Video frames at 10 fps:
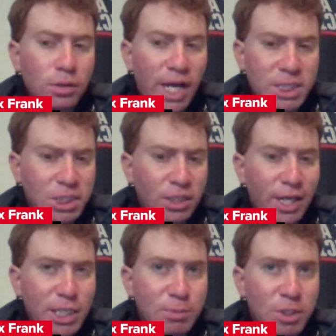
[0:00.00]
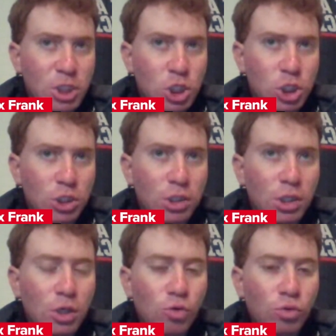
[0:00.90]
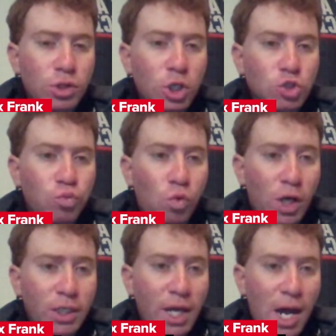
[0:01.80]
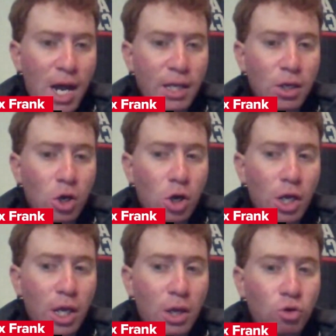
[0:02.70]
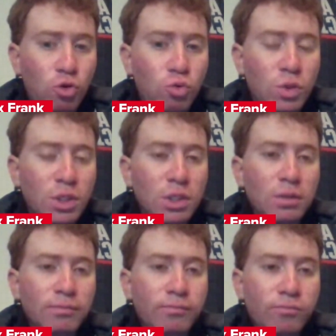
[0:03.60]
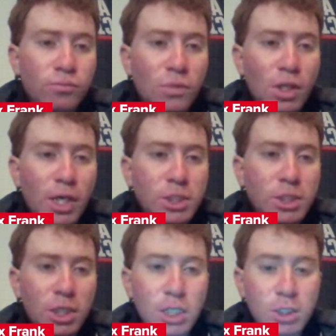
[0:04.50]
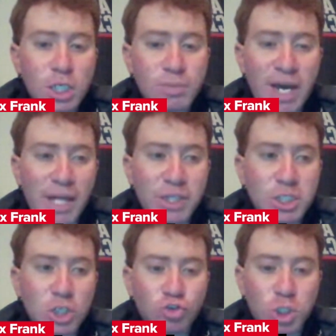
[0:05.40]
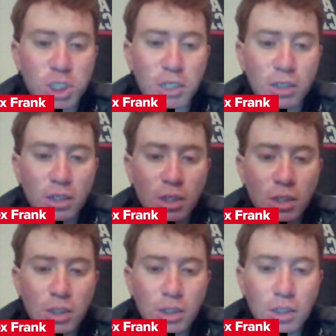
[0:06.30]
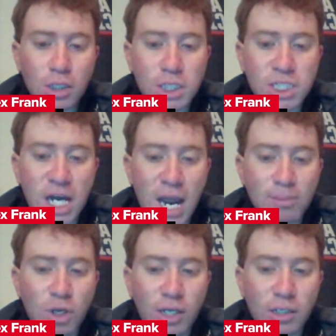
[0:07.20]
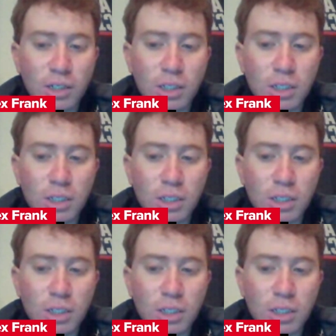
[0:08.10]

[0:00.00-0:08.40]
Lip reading: That's the next position. There's one guy who It's his path is interesting. His timeline.